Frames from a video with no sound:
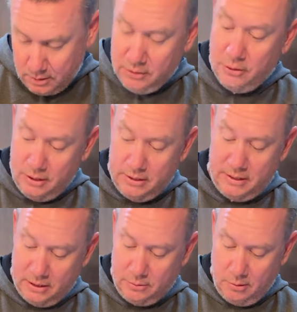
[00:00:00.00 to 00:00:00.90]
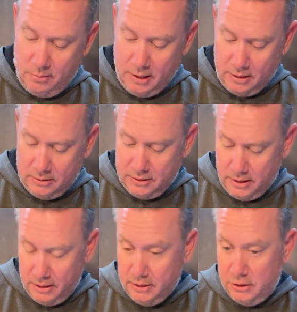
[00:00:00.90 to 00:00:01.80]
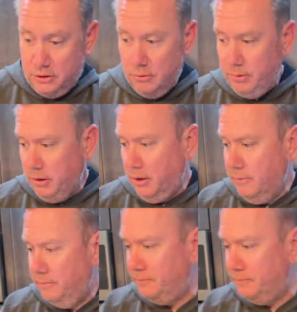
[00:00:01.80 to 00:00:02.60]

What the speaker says: So that's why we're making it tonight. It's super good.